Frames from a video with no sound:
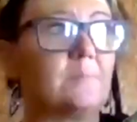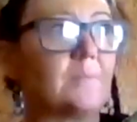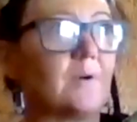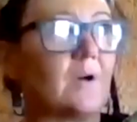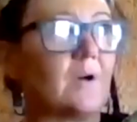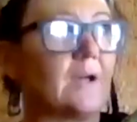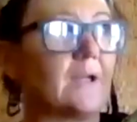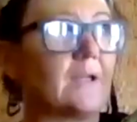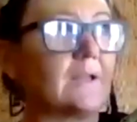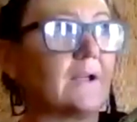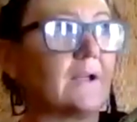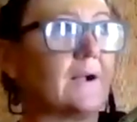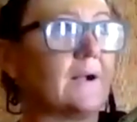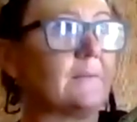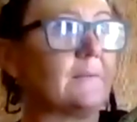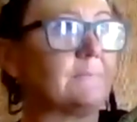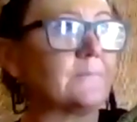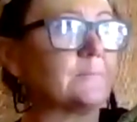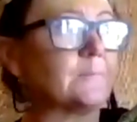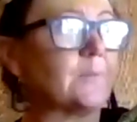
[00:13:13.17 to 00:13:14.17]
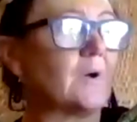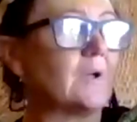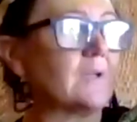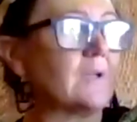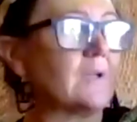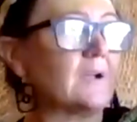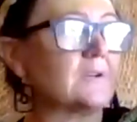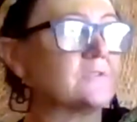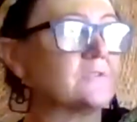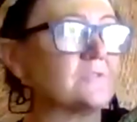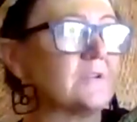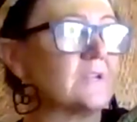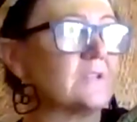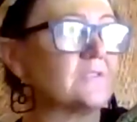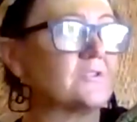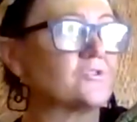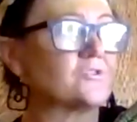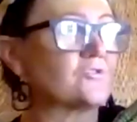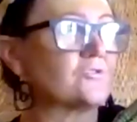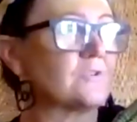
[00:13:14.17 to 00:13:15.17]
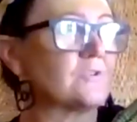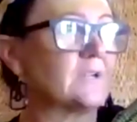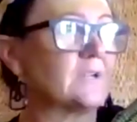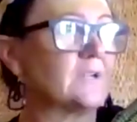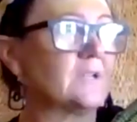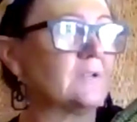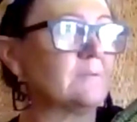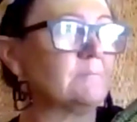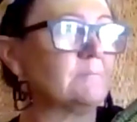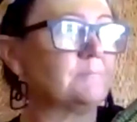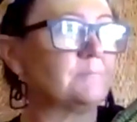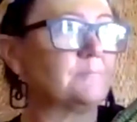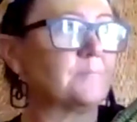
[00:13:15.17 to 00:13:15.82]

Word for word: by, um, by underneath a tree,